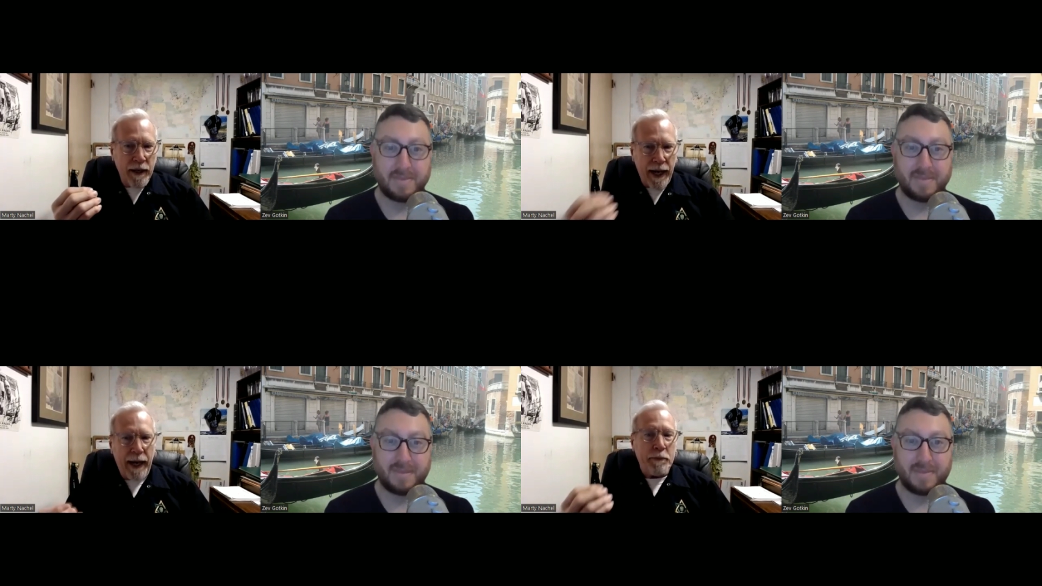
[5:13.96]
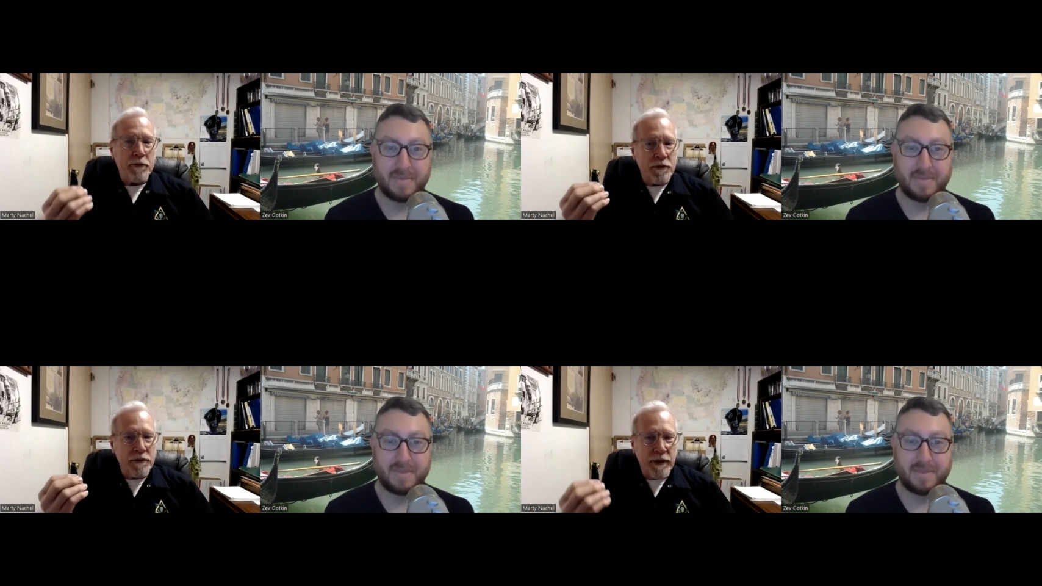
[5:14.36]

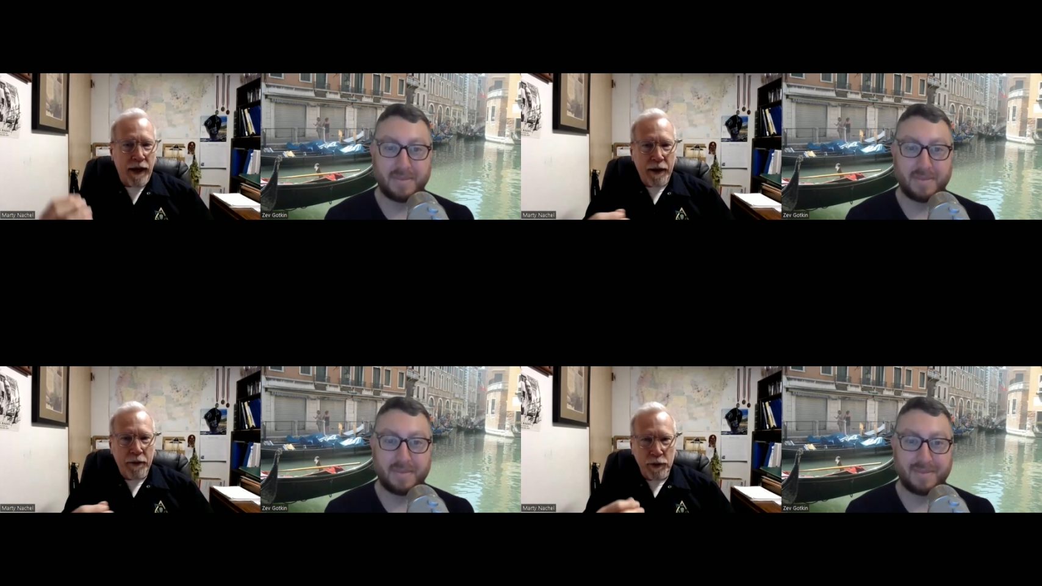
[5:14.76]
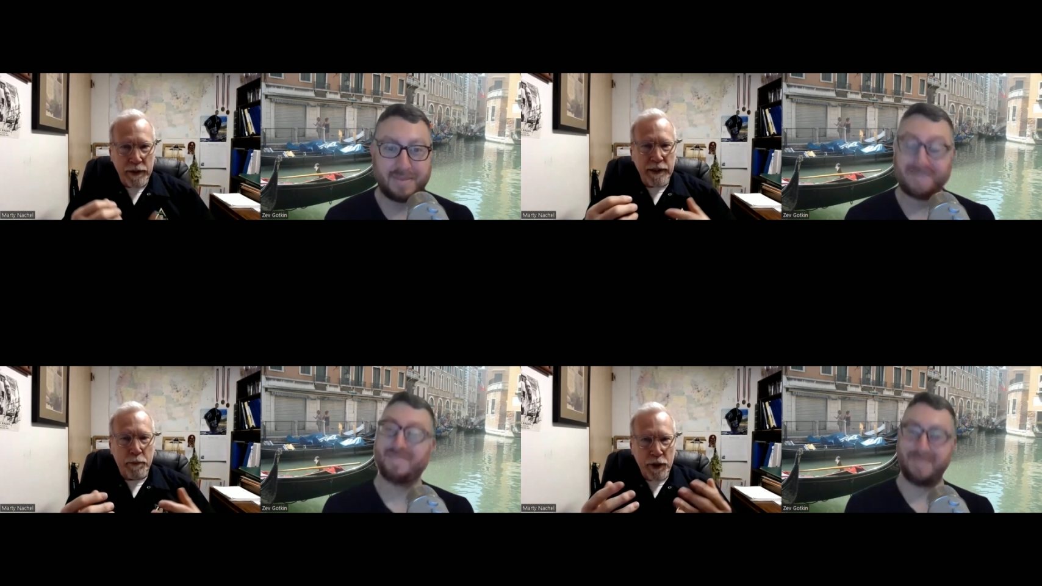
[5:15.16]
Speaker 1: hops. I
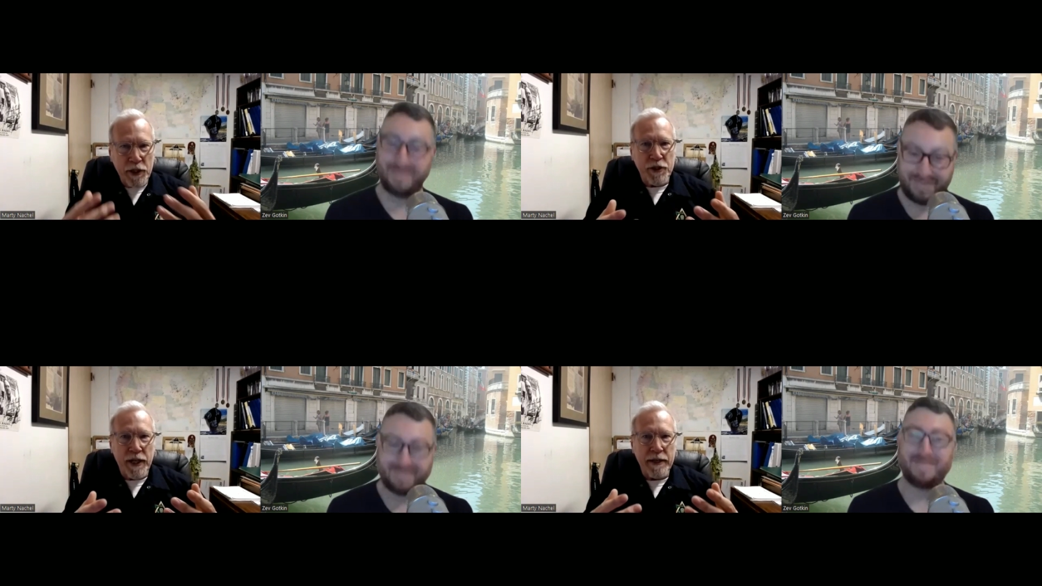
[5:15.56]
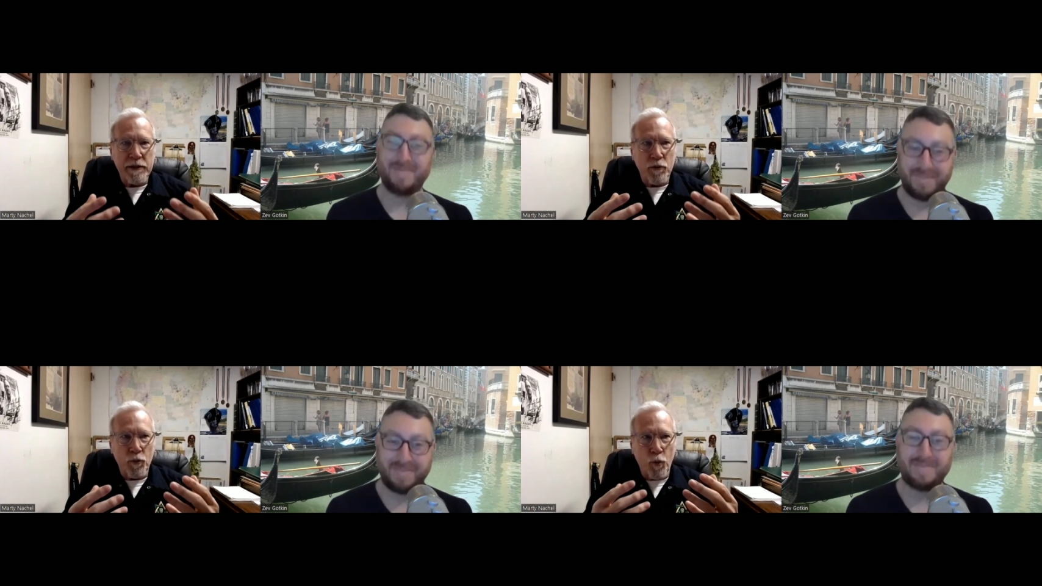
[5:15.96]
really
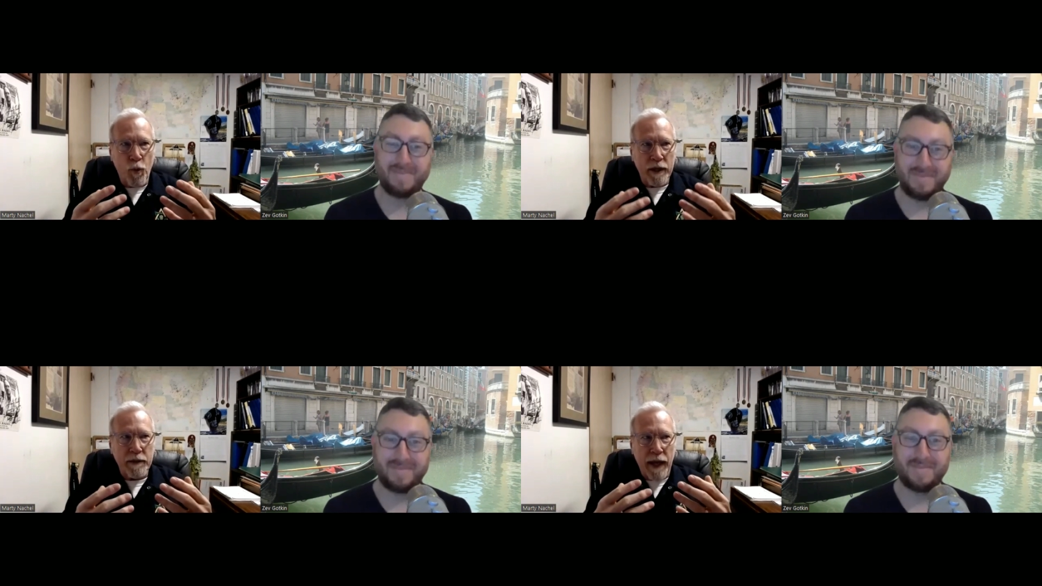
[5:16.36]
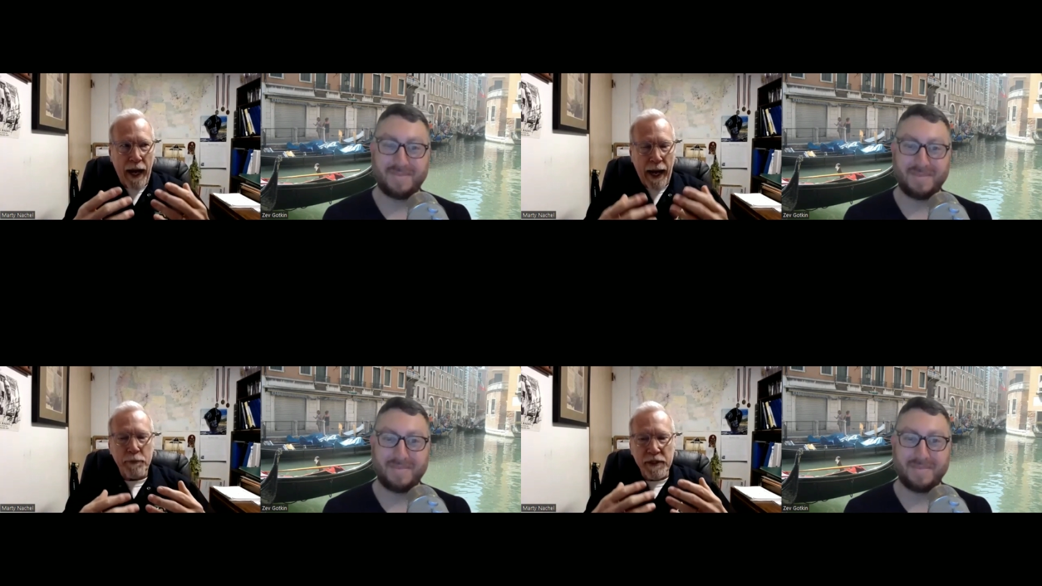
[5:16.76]
appreciate what
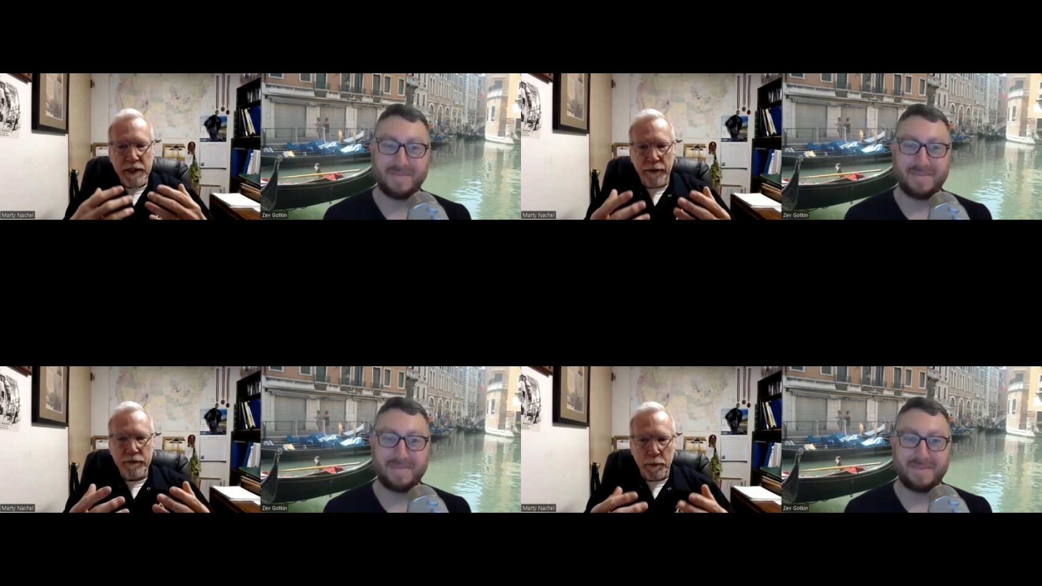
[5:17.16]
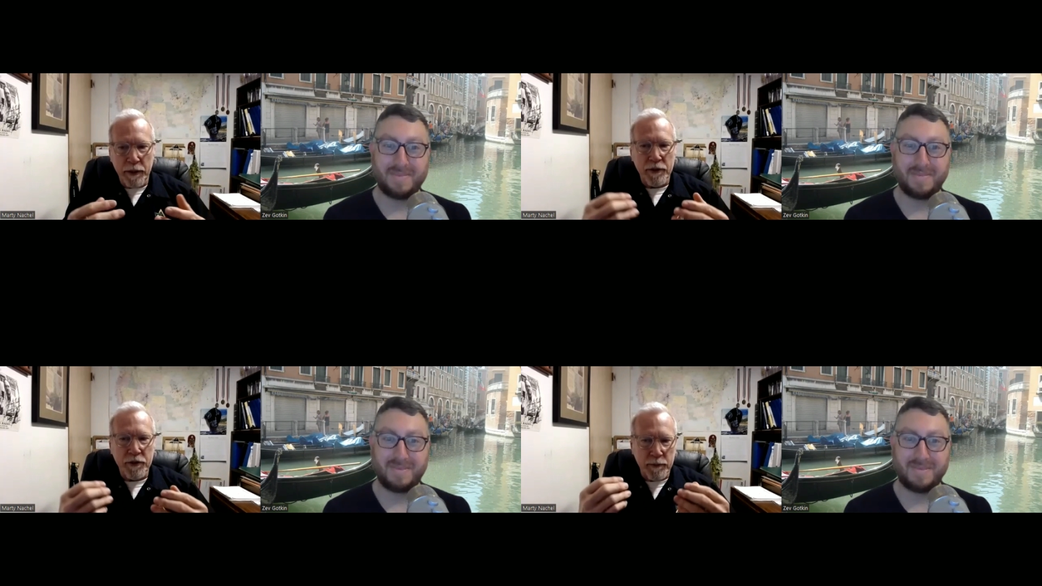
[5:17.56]
hops give to
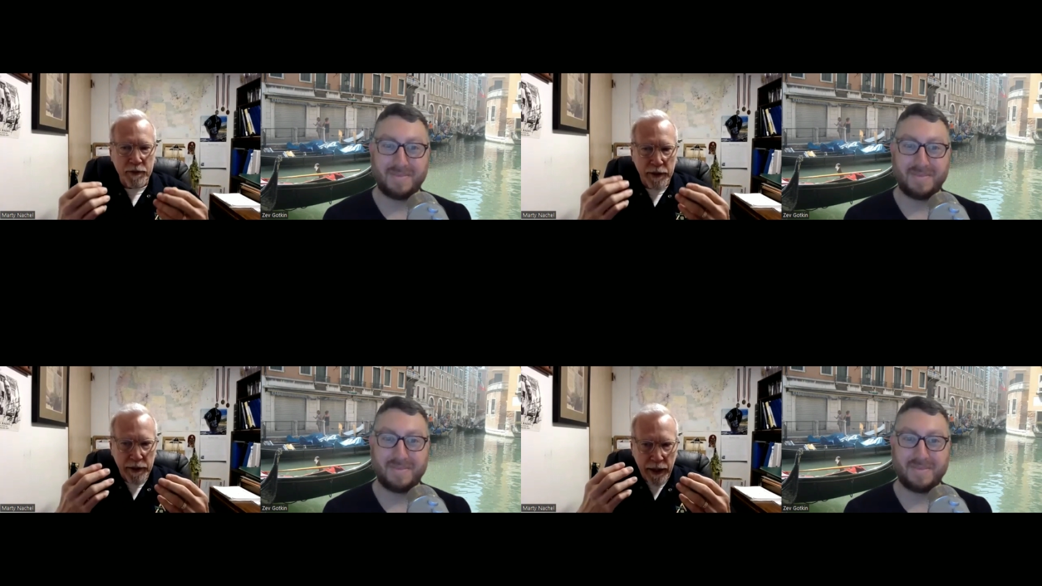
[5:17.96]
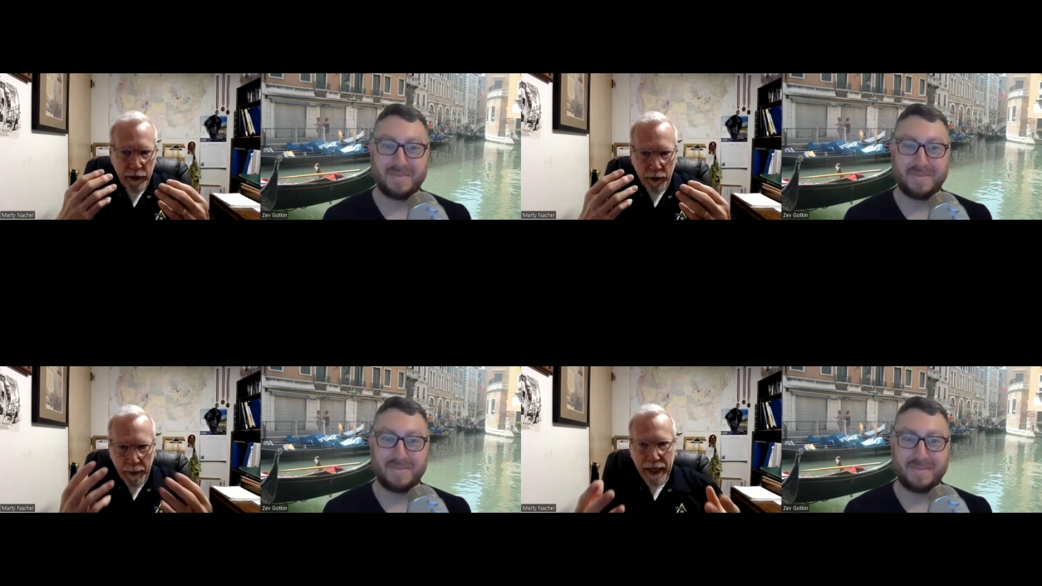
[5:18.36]
beer in terms of
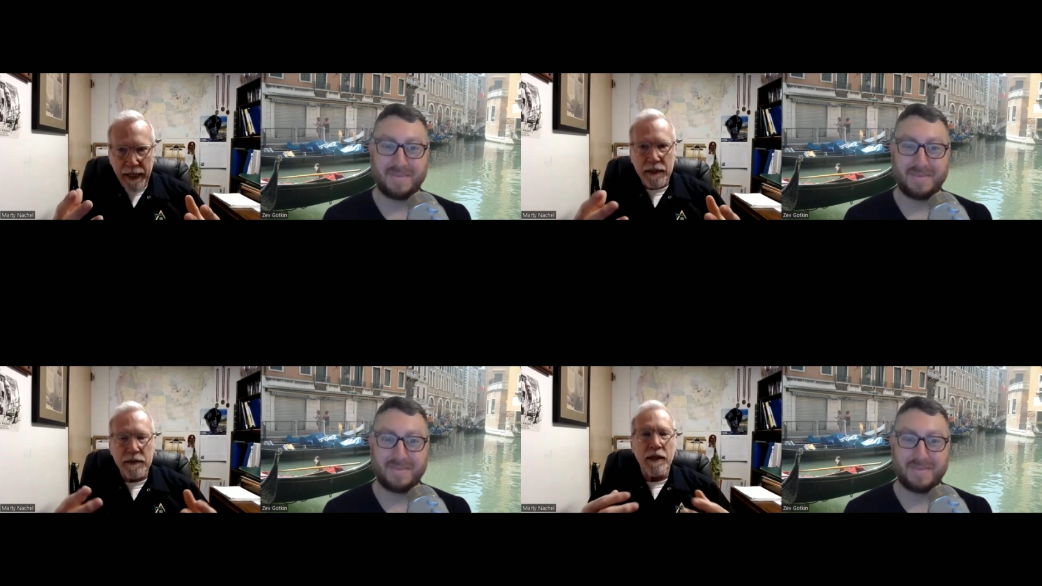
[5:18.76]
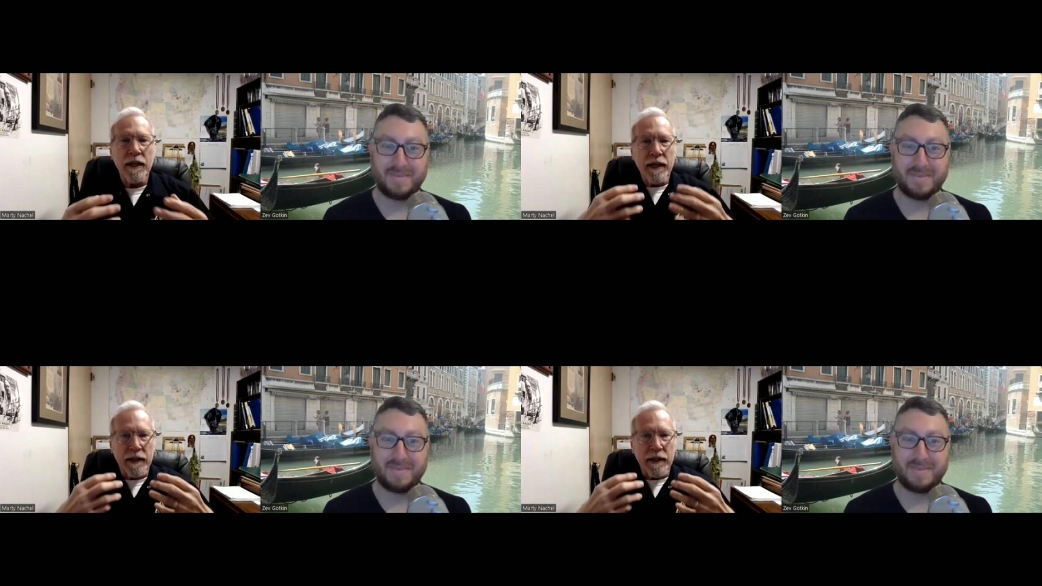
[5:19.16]
the aromatics,